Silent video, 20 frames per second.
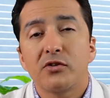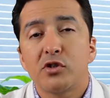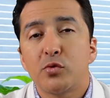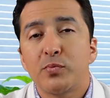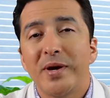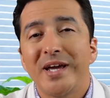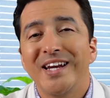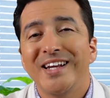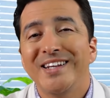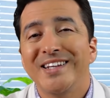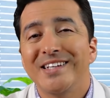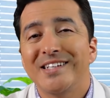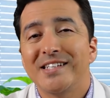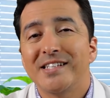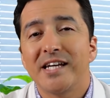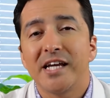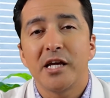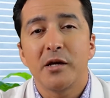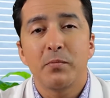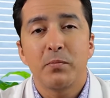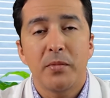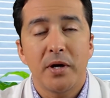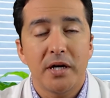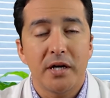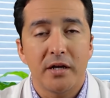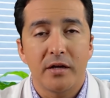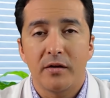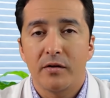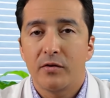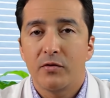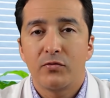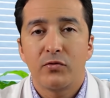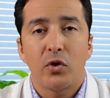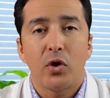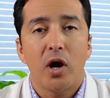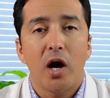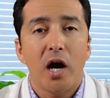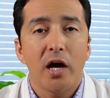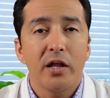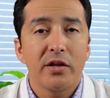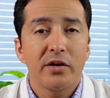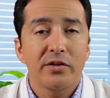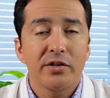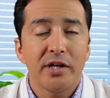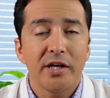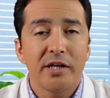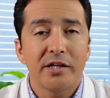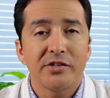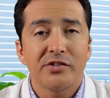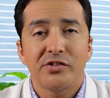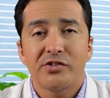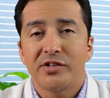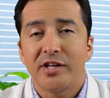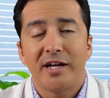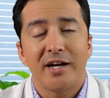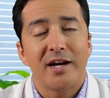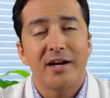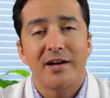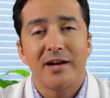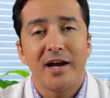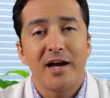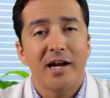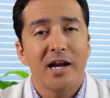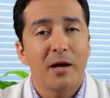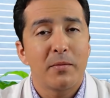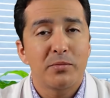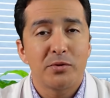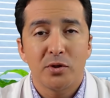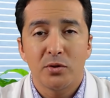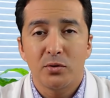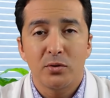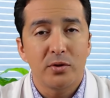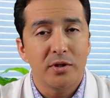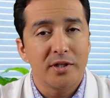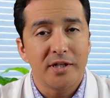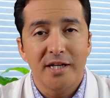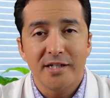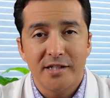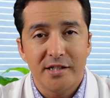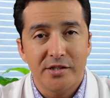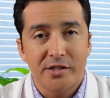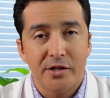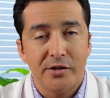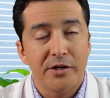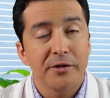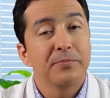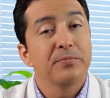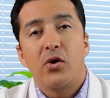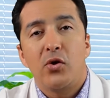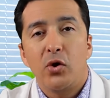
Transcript: of spending the same money for other things that are not absolutely necessary.